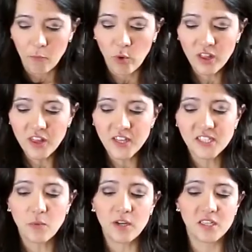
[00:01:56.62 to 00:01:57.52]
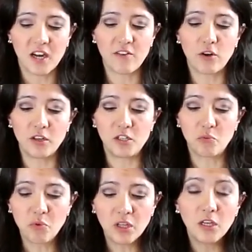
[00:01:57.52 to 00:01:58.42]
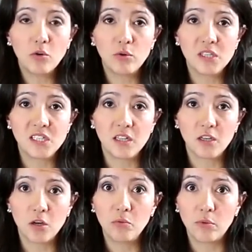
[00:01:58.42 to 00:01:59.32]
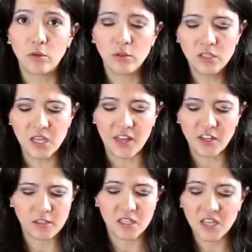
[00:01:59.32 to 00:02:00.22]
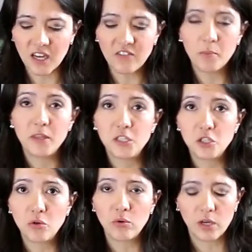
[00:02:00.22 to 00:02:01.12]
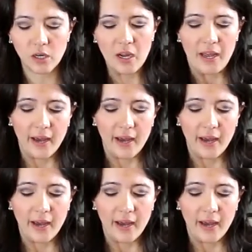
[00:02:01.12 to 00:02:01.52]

One of the things I wanted to cover are these really cool silicone molds, and there's a ton of them in the store.